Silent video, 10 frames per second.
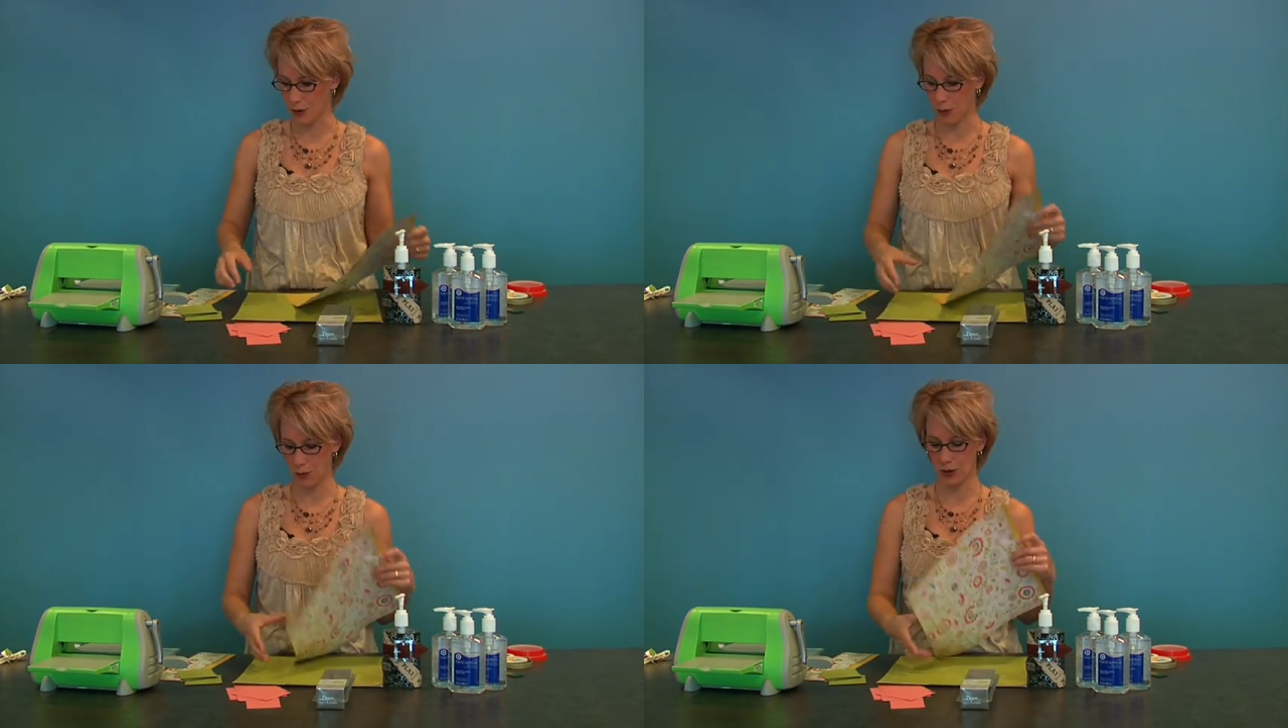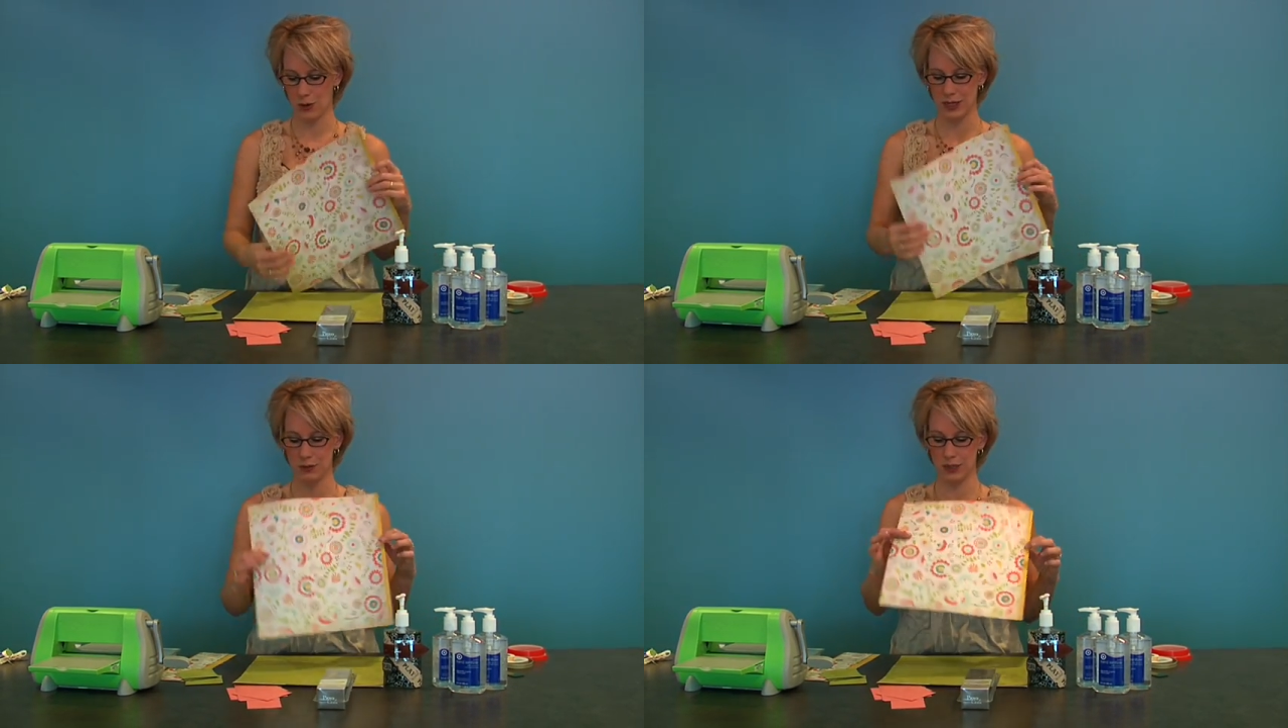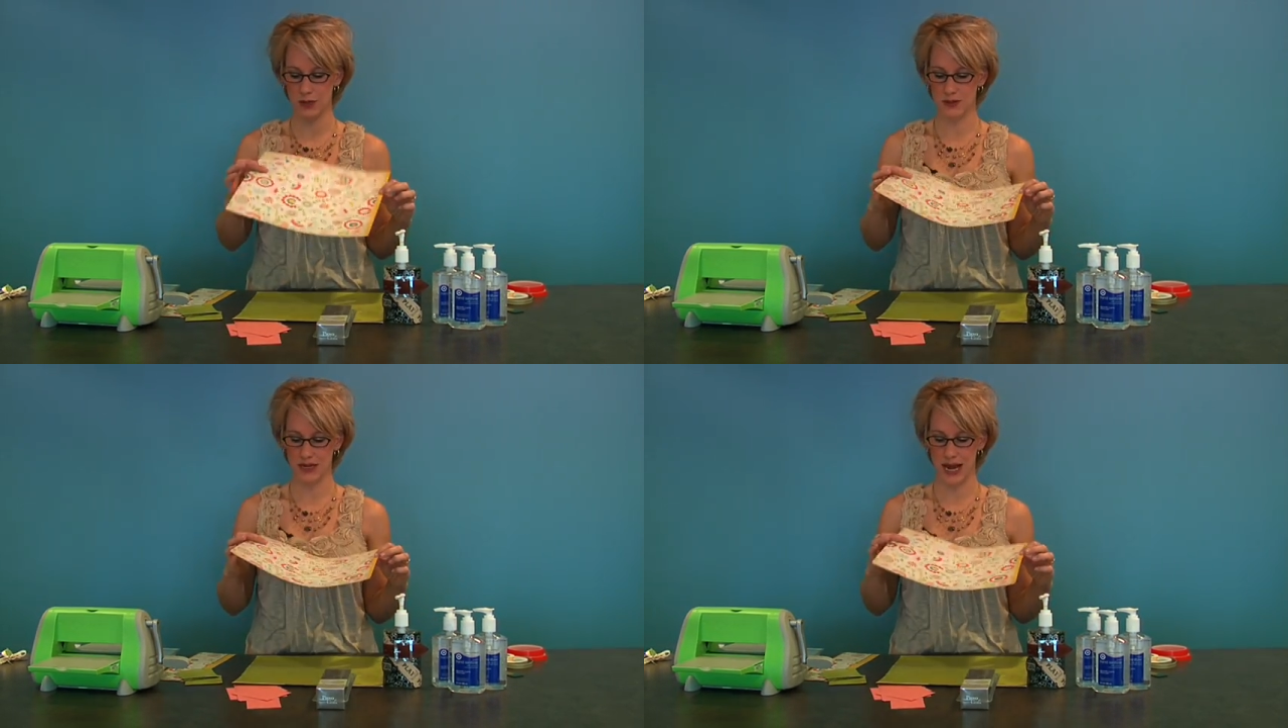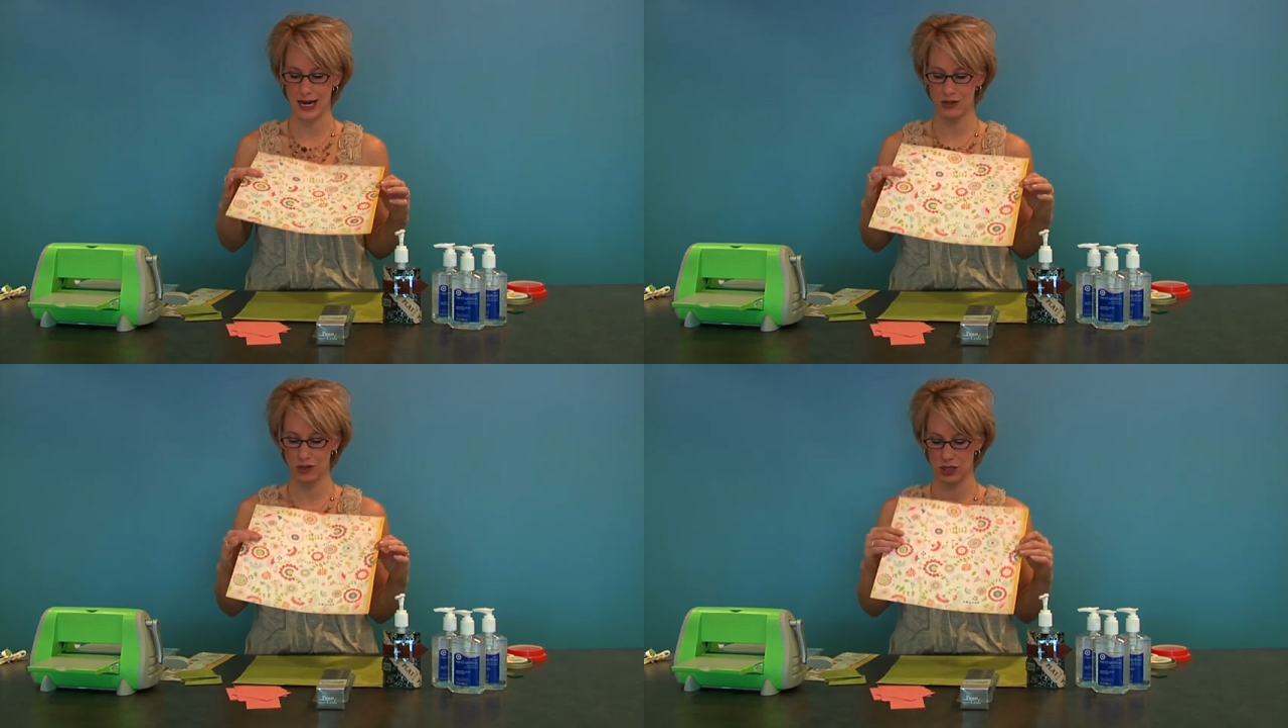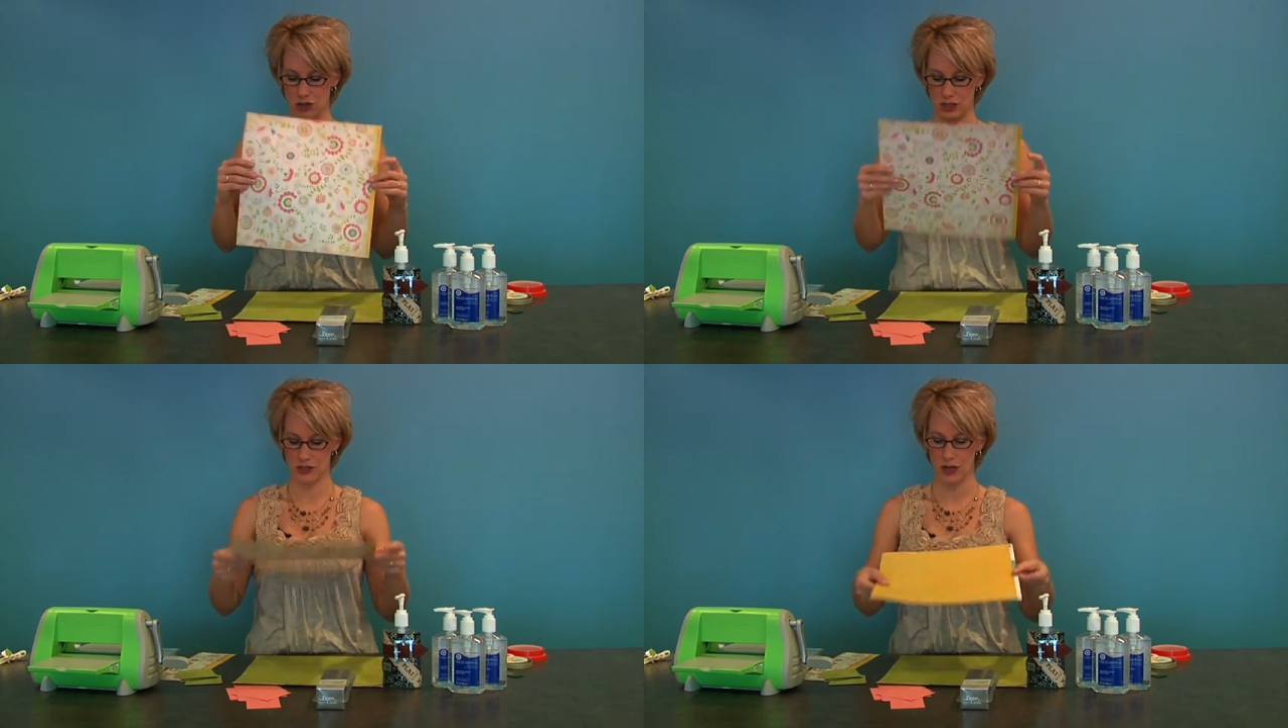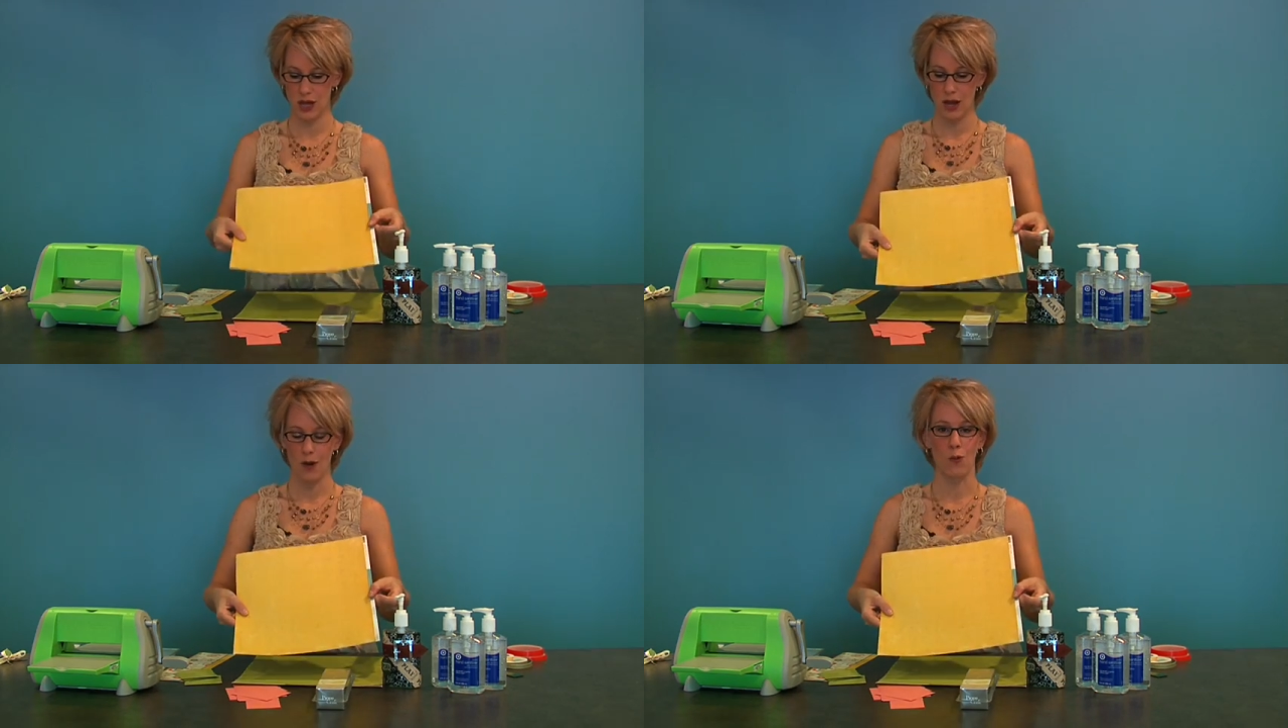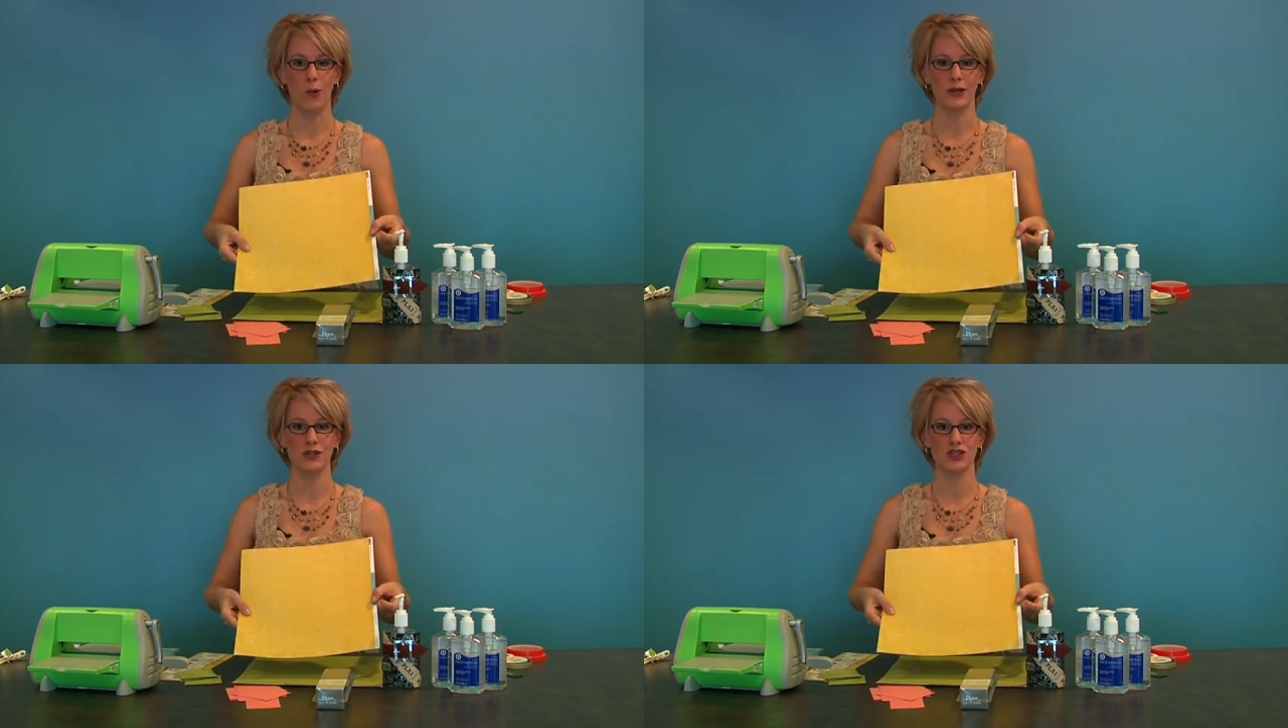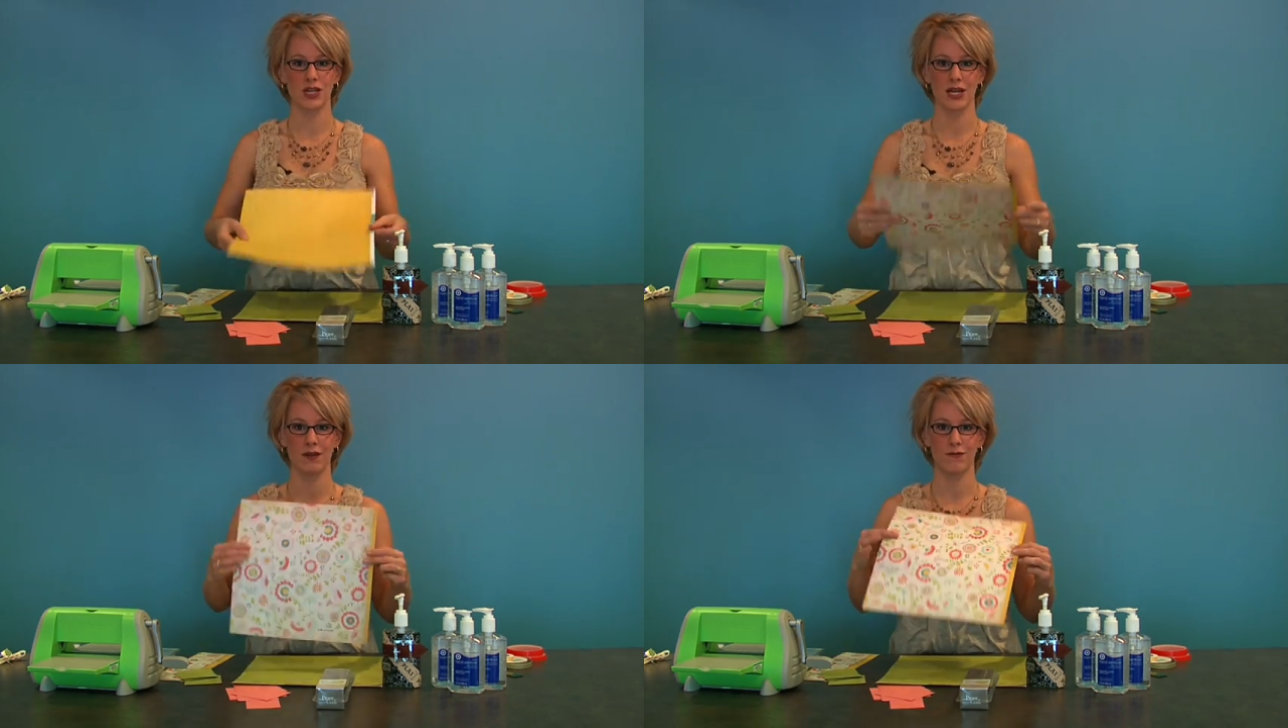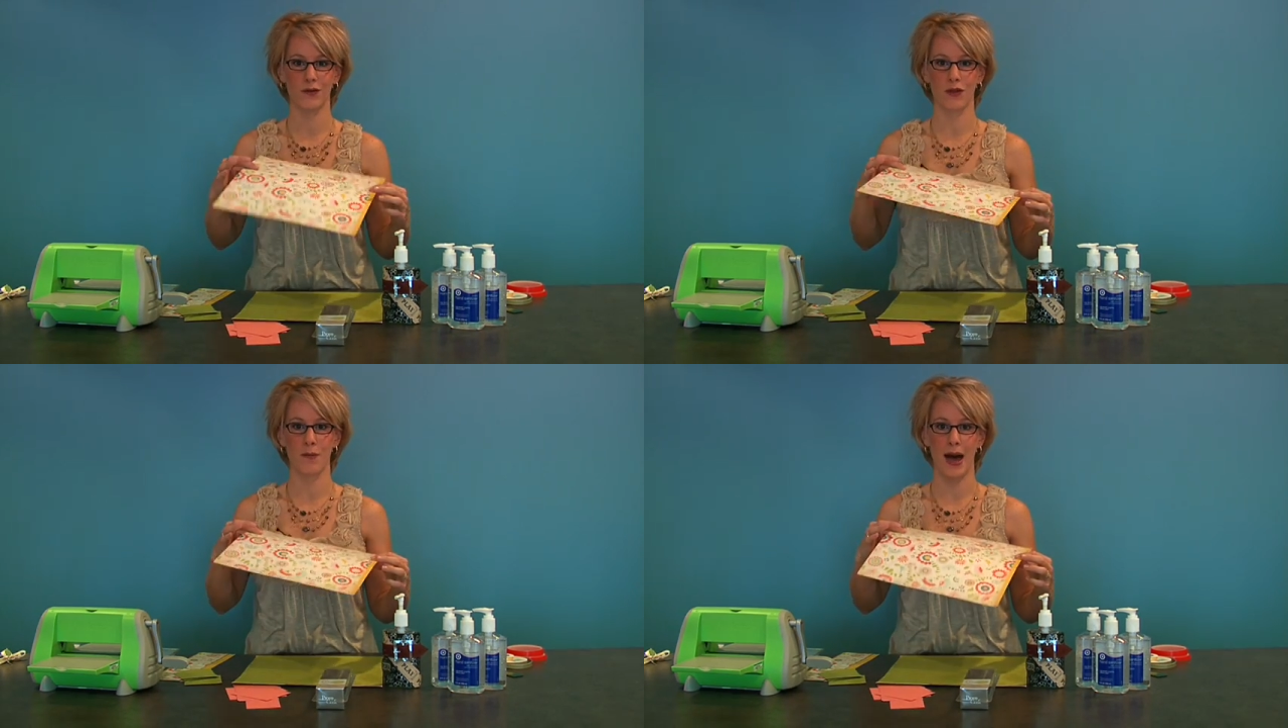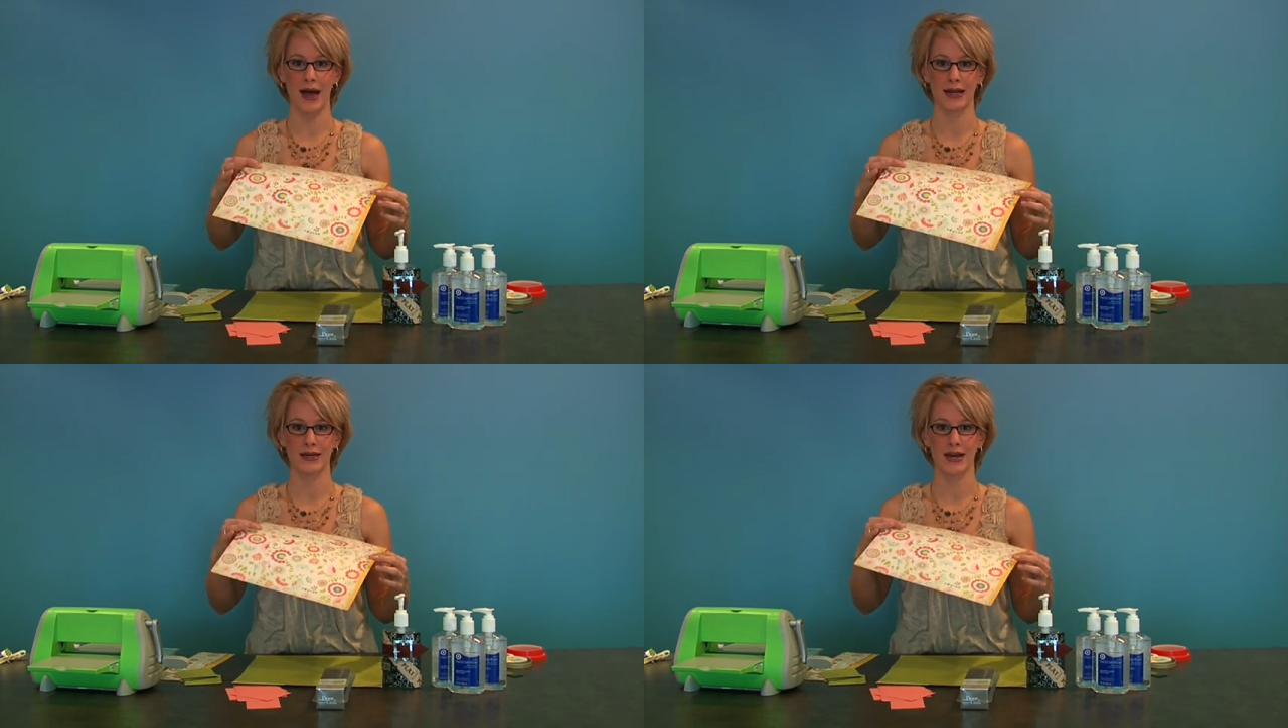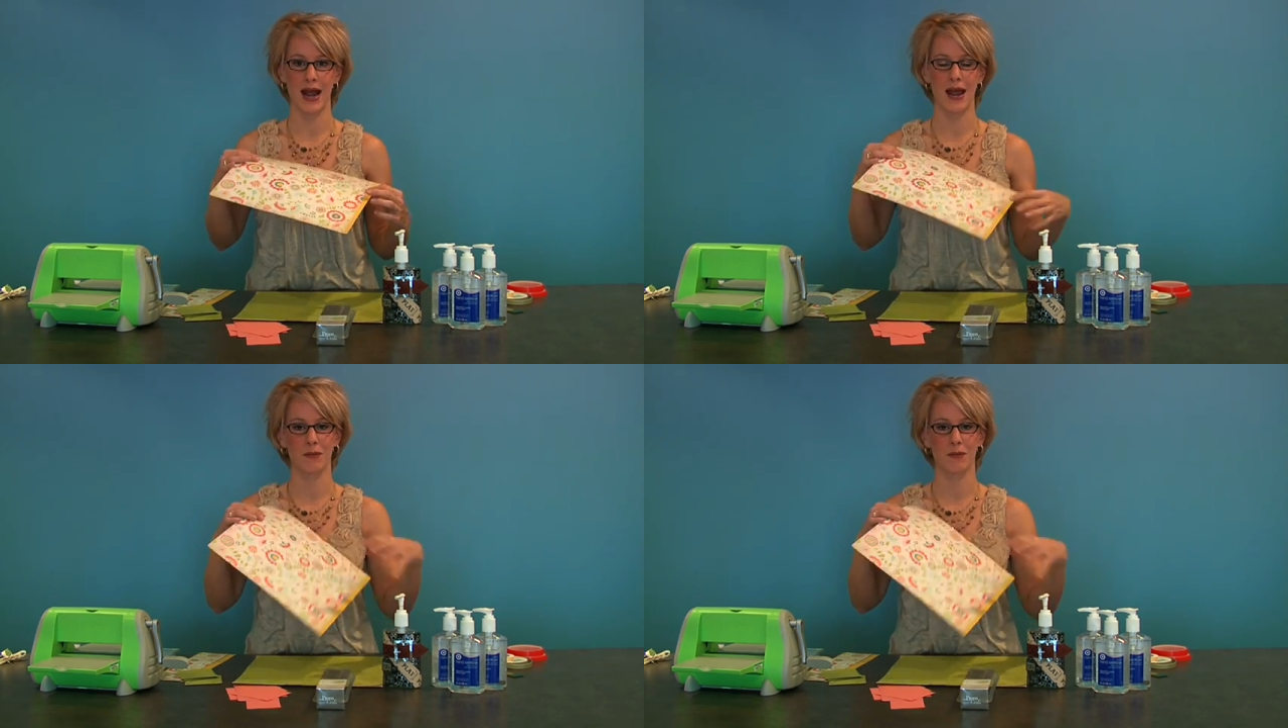So we're going to be using actually just one sheet for the body today.